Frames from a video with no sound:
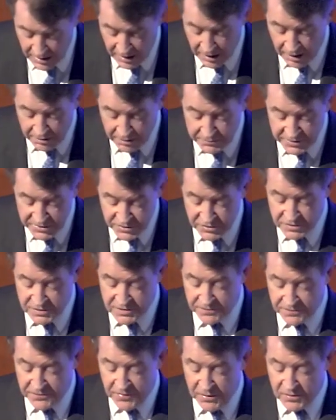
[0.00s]
Our mission is
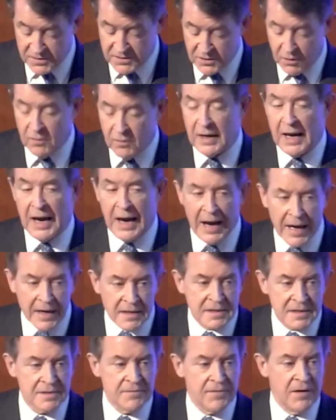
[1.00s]
to focus on
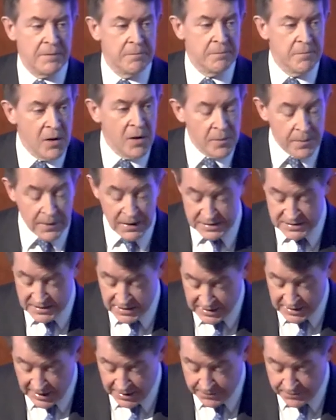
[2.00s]
actively
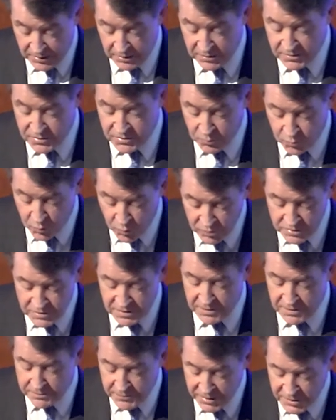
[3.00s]
mobilising capital towards
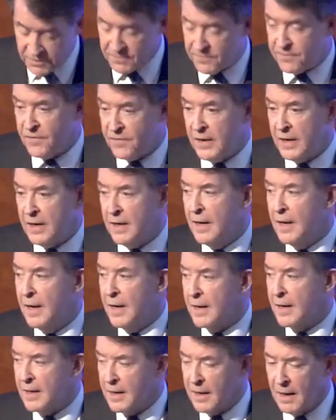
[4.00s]
an emission-free
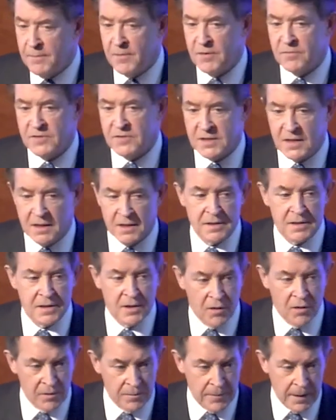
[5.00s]
and climate-resilient
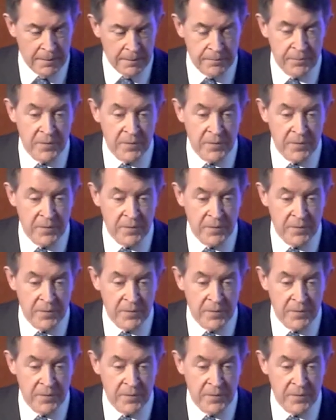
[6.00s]
economy.